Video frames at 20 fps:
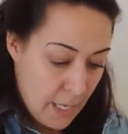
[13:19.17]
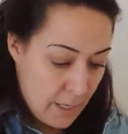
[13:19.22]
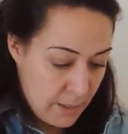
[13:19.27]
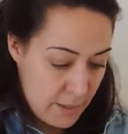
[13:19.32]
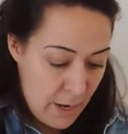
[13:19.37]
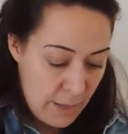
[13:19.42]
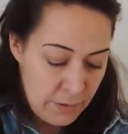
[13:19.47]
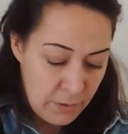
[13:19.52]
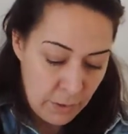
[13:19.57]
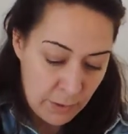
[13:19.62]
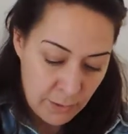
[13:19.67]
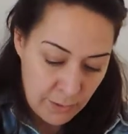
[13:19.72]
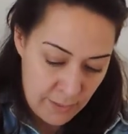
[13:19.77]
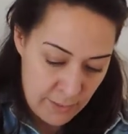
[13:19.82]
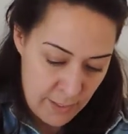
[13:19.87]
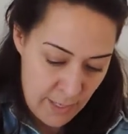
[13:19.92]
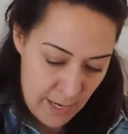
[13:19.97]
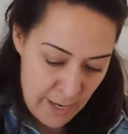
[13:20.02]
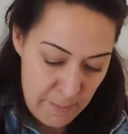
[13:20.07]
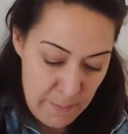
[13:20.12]
Another
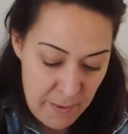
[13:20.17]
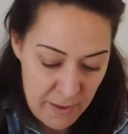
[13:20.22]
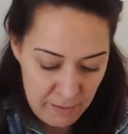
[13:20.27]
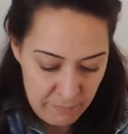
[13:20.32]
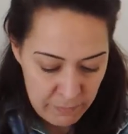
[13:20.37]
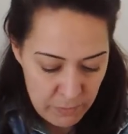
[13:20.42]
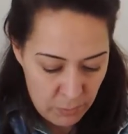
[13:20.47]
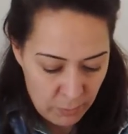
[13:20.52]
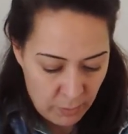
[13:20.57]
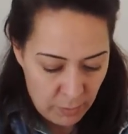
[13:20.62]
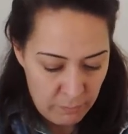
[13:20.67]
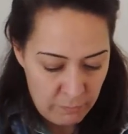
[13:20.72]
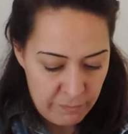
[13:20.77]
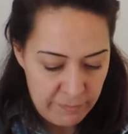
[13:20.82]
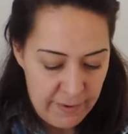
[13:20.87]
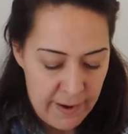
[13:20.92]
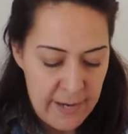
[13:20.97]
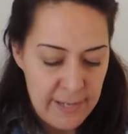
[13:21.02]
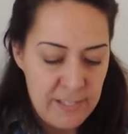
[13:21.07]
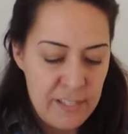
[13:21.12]
good name, if you can
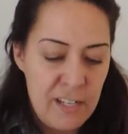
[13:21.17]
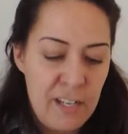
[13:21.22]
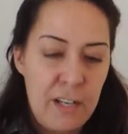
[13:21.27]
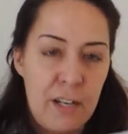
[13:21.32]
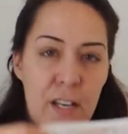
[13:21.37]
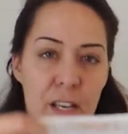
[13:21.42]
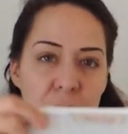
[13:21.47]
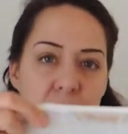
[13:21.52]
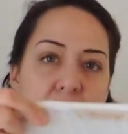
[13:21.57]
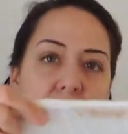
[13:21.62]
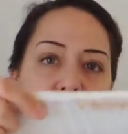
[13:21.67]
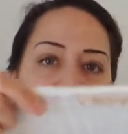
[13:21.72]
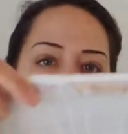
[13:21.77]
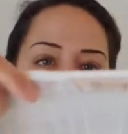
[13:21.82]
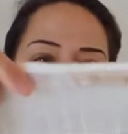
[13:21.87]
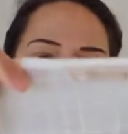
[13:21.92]
find it, is